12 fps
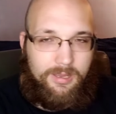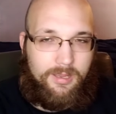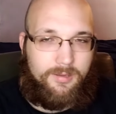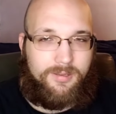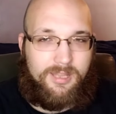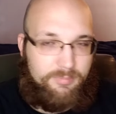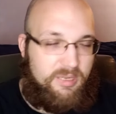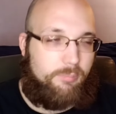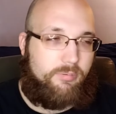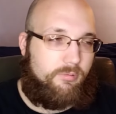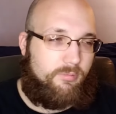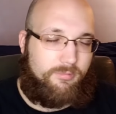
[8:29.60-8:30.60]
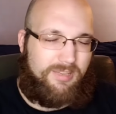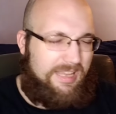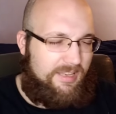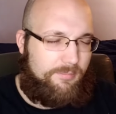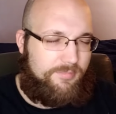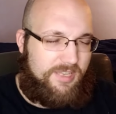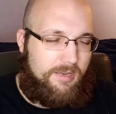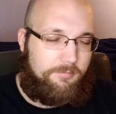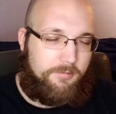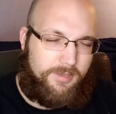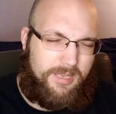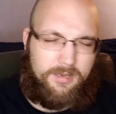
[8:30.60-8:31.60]
And a lot of people end up
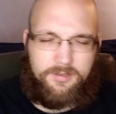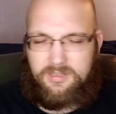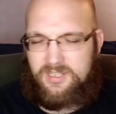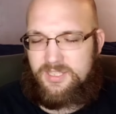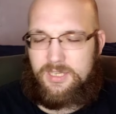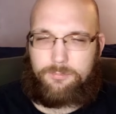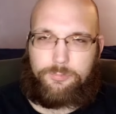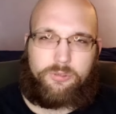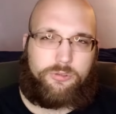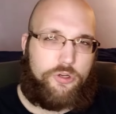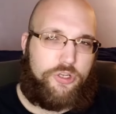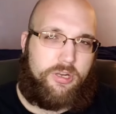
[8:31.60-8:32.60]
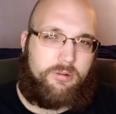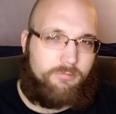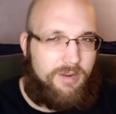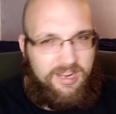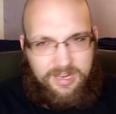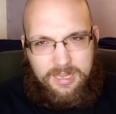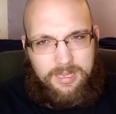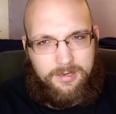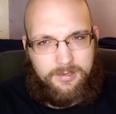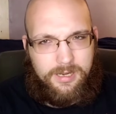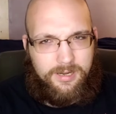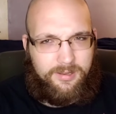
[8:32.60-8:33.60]
saying, well, that's just a bullshit
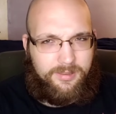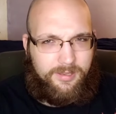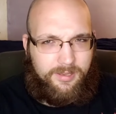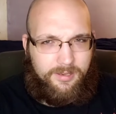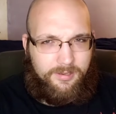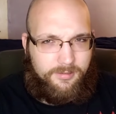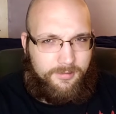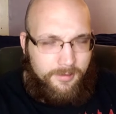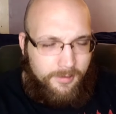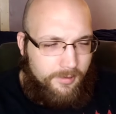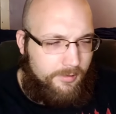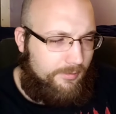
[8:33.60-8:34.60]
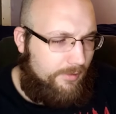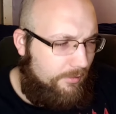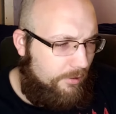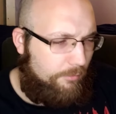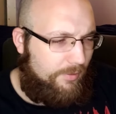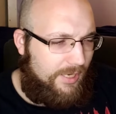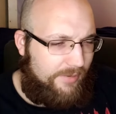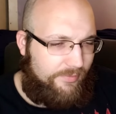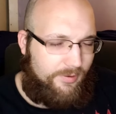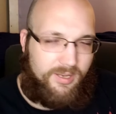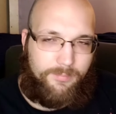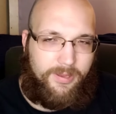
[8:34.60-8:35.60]
retcon kind of thing, or
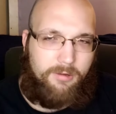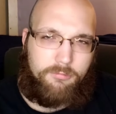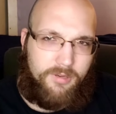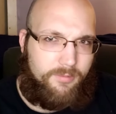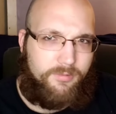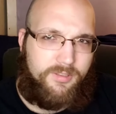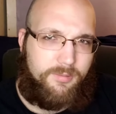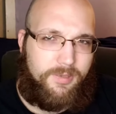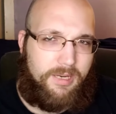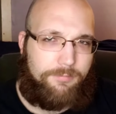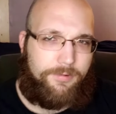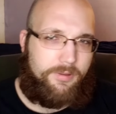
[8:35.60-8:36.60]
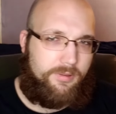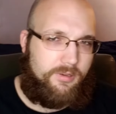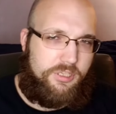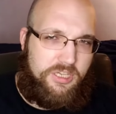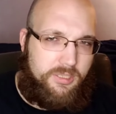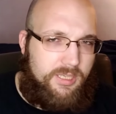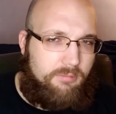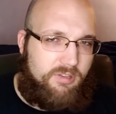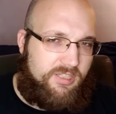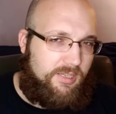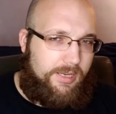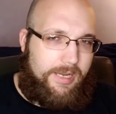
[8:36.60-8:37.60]
whatever. And I'm like, well, to begin with, GT
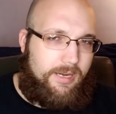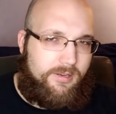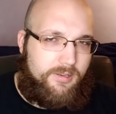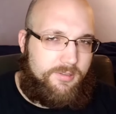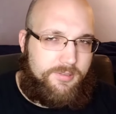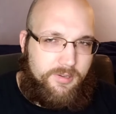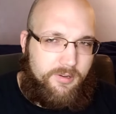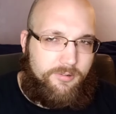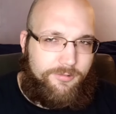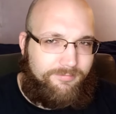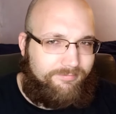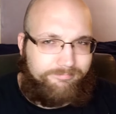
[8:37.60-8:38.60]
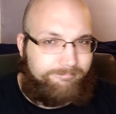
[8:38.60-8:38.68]
wasn't canon, so